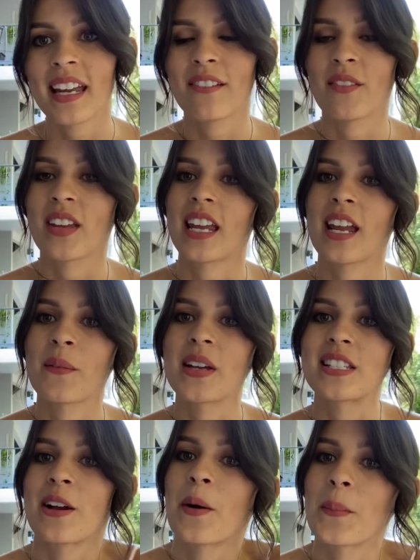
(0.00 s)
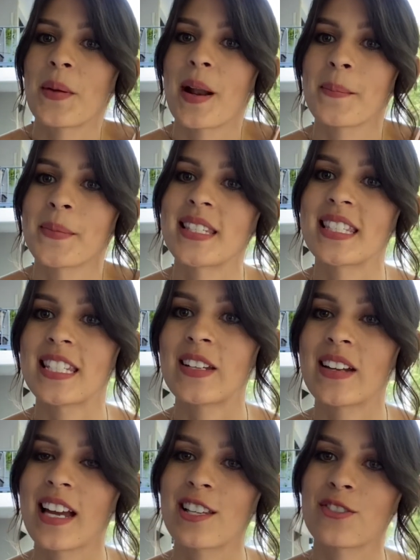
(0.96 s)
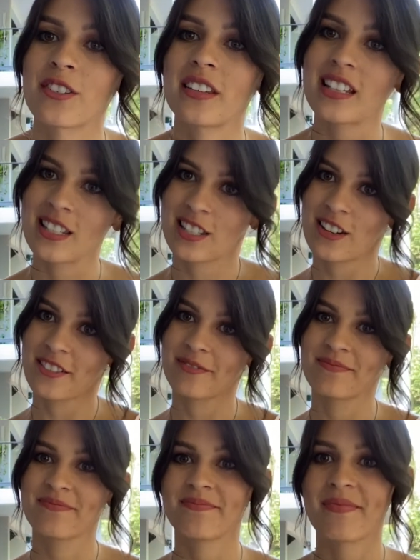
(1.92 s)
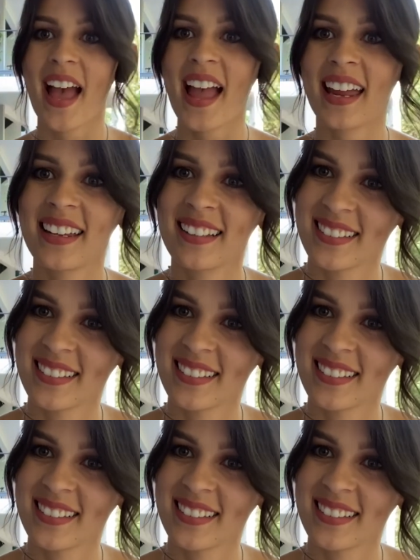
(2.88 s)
And we can't wait to open up and see you guys really soon. Bye!